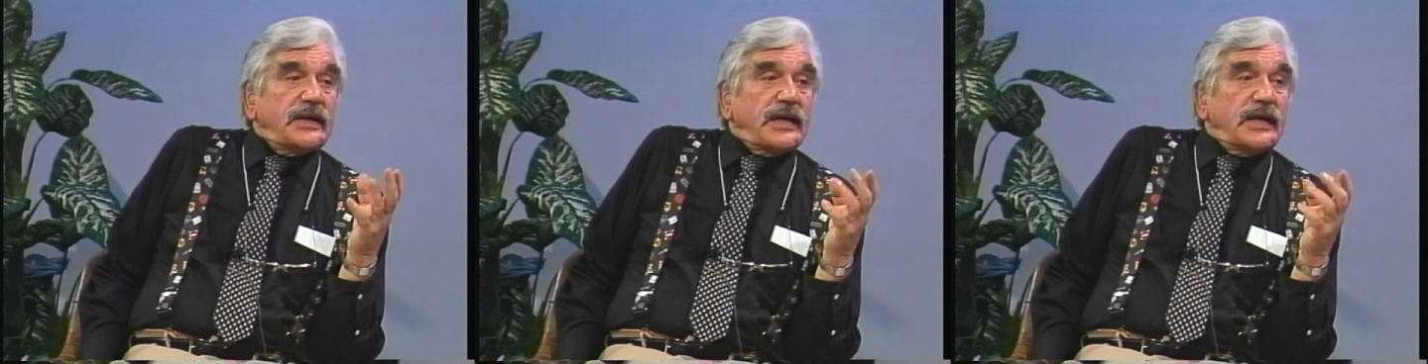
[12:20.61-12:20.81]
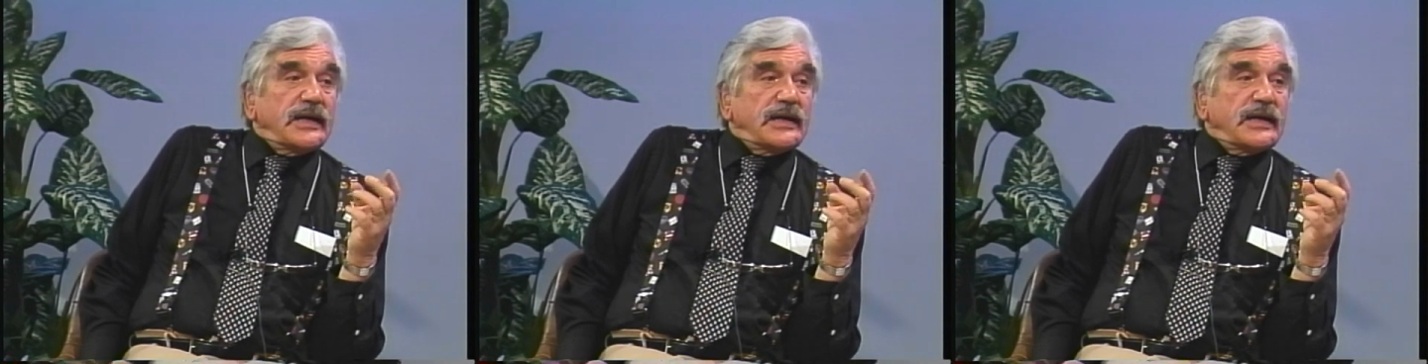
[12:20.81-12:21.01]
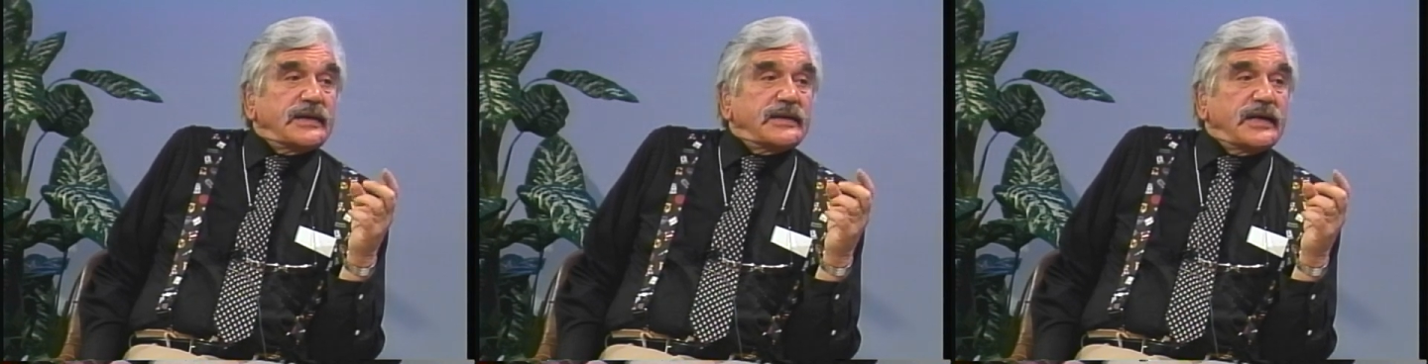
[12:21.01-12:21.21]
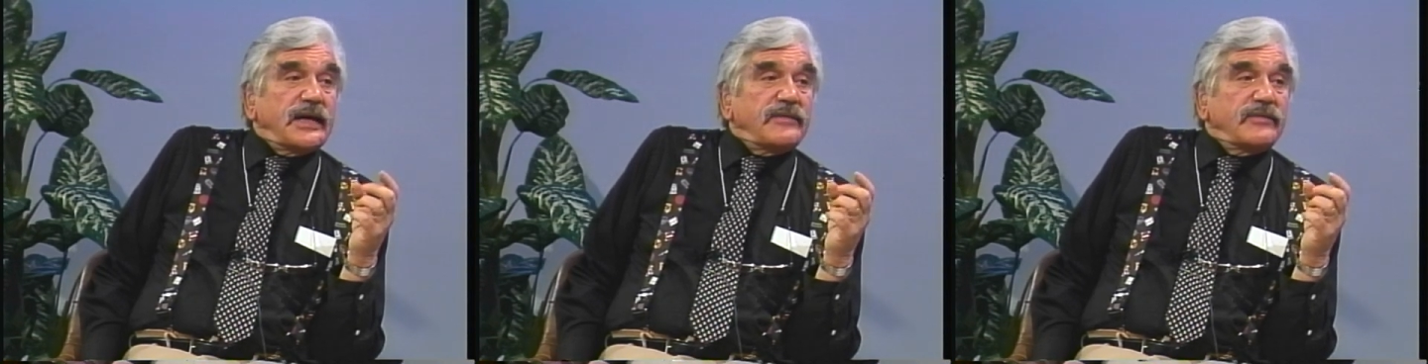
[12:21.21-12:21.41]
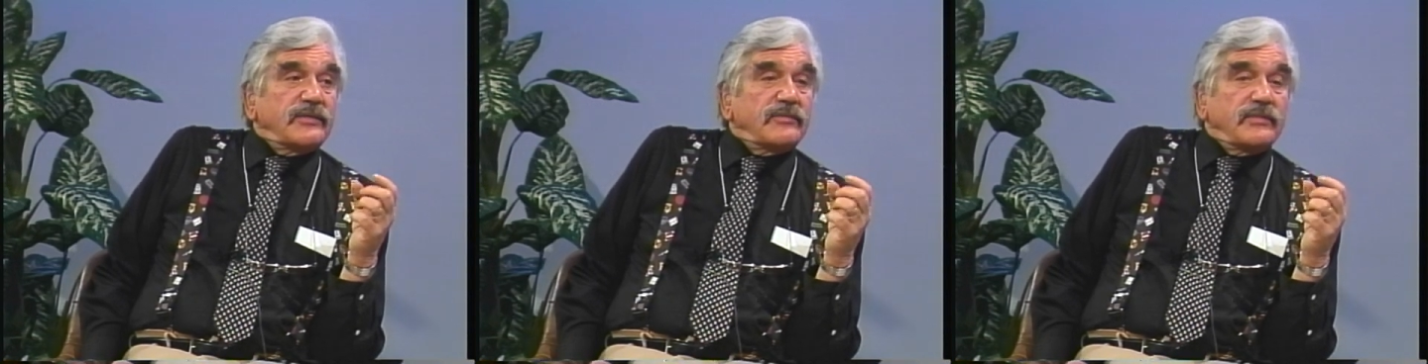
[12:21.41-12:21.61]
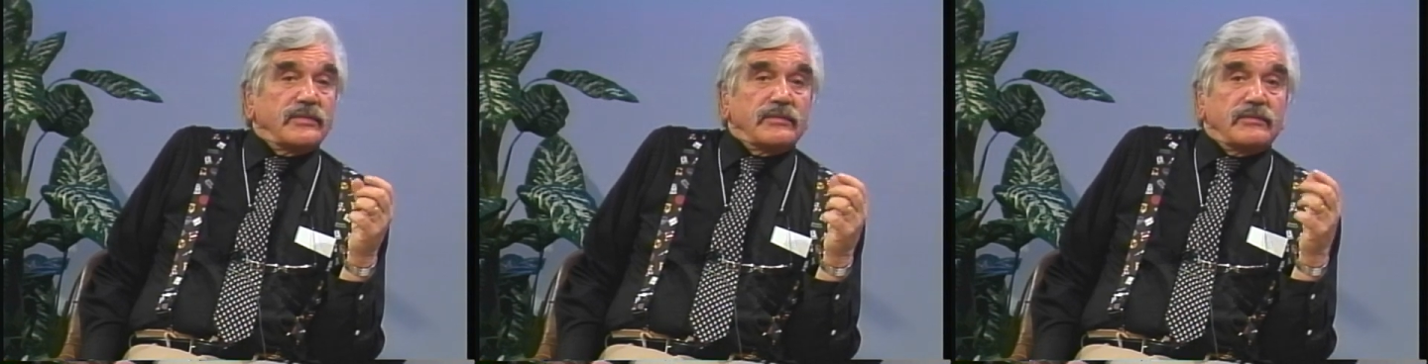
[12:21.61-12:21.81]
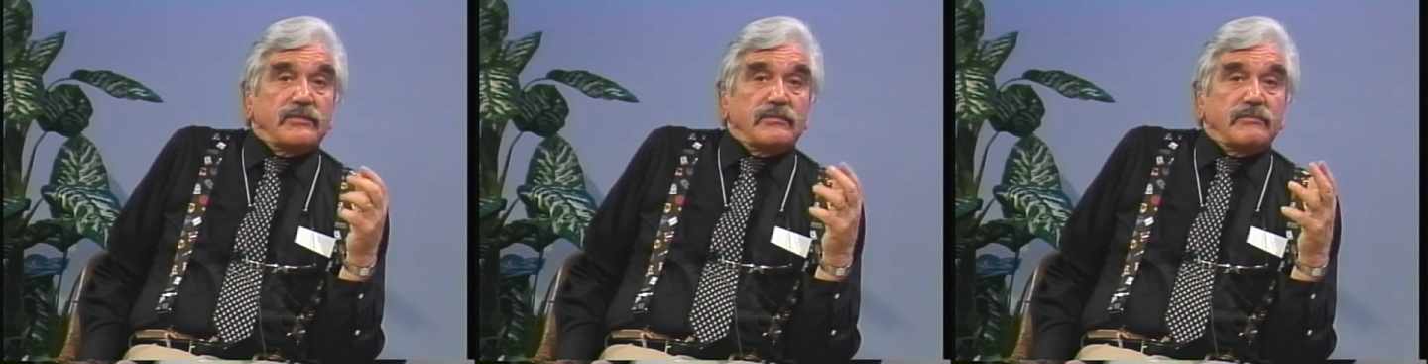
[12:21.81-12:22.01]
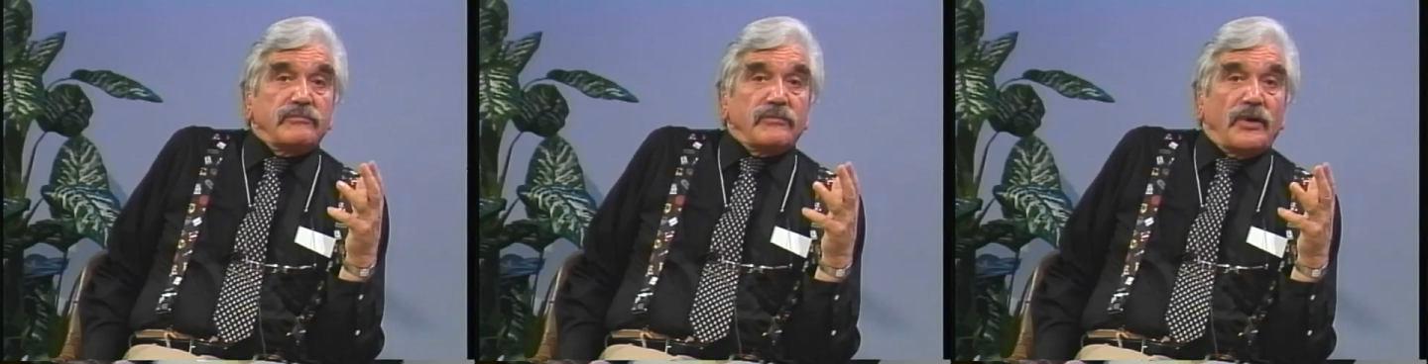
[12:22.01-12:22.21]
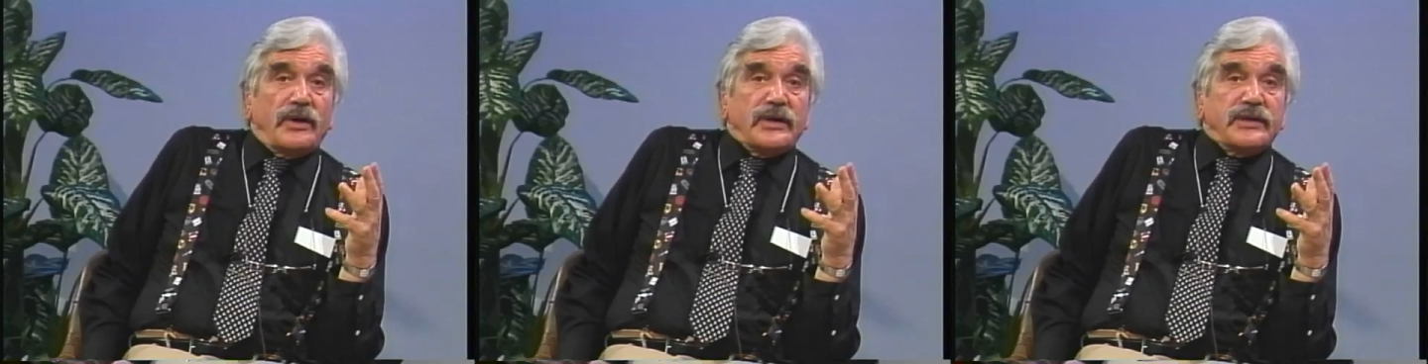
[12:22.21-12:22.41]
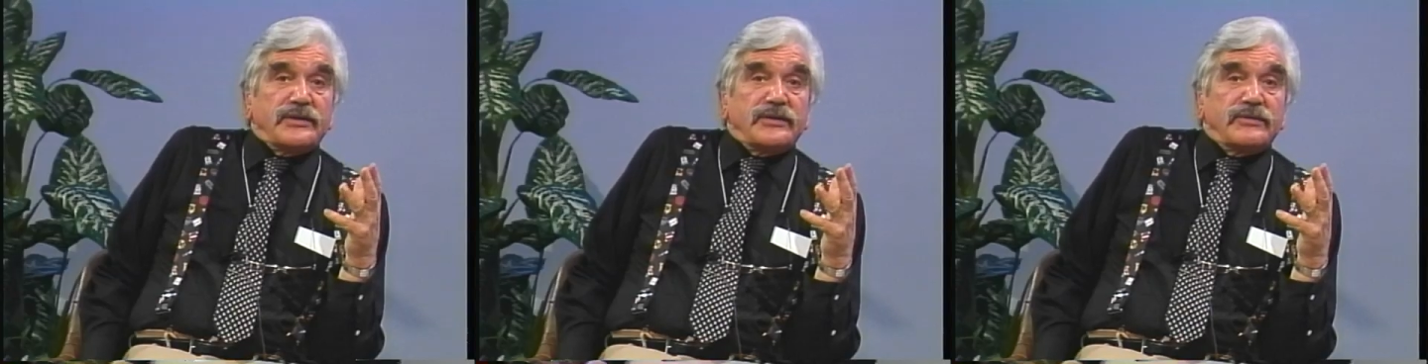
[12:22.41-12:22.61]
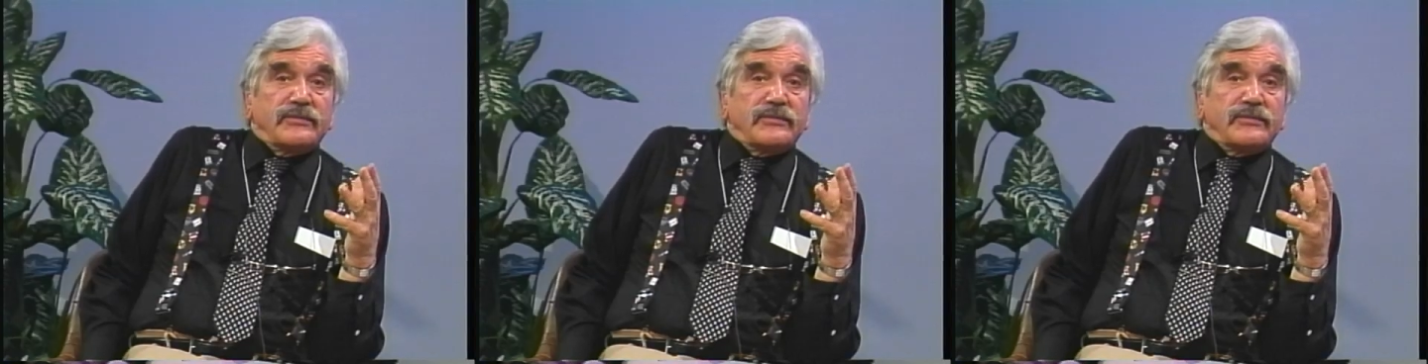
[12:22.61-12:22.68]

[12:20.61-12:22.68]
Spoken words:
And I'd like to have your audiences